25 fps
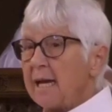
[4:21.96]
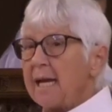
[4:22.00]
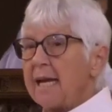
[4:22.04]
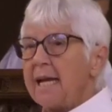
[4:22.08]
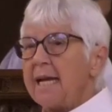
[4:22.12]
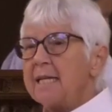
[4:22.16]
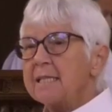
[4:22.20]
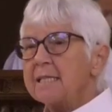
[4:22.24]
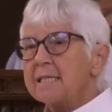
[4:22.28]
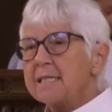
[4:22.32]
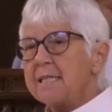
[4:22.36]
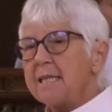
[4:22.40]

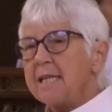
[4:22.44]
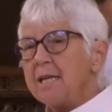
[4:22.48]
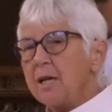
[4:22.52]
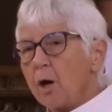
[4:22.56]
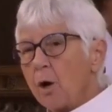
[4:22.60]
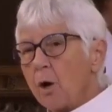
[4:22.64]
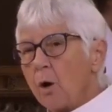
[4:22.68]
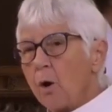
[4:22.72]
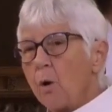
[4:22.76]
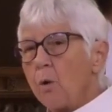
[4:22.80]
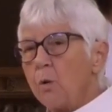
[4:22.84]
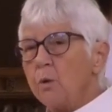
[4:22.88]
it's the
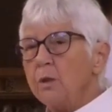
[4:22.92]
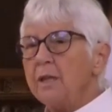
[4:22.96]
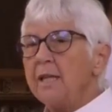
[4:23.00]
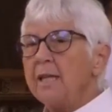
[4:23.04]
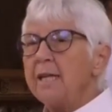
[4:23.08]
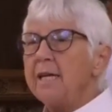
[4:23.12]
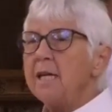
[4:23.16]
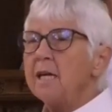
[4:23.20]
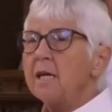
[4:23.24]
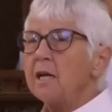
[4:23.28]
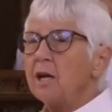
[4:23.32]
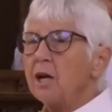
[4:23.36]

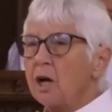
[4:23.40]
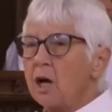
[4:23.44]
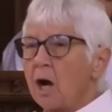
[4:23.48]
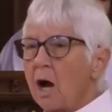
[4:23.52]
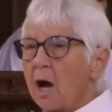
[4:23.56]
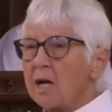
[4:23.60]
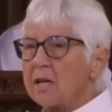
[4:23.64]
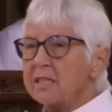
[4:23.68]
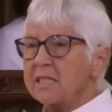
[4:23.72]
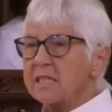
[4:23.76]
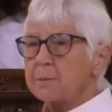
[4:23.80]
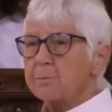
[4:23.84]
only
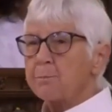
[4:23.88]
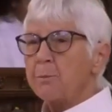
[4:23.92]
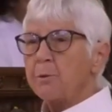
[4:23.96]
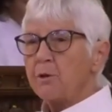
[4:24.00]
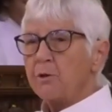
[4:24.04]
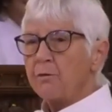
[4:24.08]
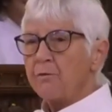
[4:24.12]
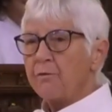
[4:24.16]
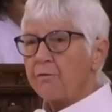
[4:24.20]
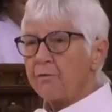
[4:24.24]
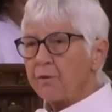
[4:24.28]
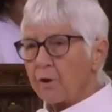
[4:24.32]

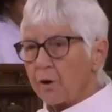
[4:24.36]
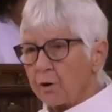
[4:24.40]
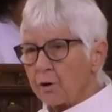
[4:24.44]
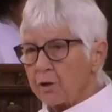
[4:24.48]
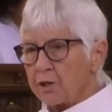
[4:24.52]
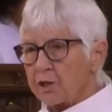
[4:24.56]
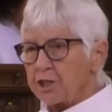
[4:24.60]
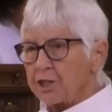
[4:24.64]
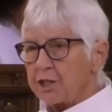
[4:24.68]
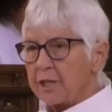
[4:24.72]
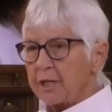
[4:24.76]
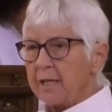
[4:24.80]
gospel
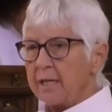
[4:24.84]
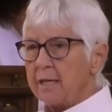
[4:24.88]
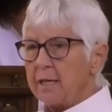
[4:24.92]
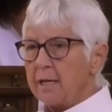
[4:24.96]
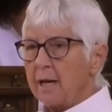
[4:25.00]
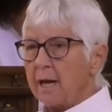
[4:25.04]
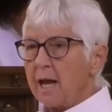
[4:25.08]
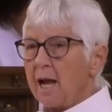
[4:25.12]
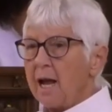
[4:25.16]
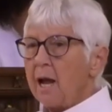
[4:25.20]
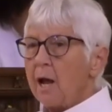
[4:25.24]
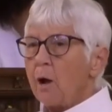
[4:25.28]
version
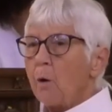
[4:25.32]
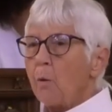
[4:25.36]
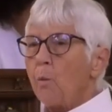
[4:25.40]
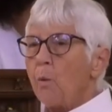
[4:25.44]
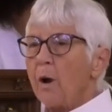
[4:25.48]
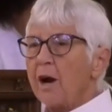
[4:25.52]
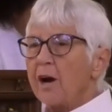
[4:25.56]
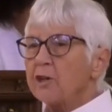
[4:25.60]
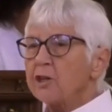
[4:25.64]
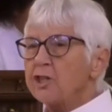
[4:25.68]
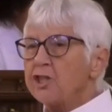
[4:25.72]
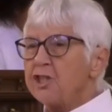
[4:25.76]

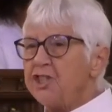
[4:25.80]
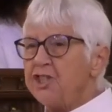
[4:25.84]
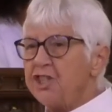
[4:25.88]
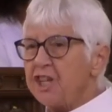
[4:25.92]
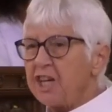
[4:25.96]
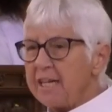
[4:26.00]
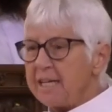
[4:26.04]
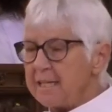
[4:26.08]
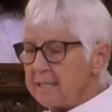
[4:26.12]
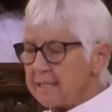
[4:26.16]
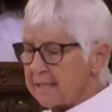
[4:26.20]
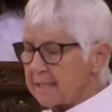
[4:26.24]
where
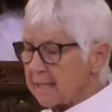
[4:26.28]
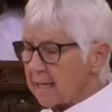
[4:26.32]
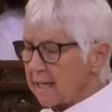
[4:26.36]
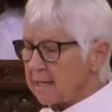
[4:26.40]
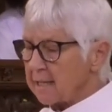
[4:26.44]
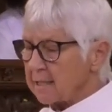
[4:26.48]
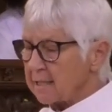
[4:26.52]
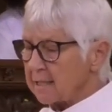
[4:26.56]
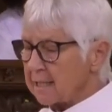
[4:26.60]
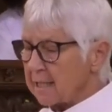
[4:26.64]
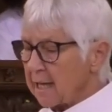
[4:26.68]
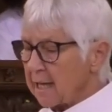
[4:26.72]
Jesus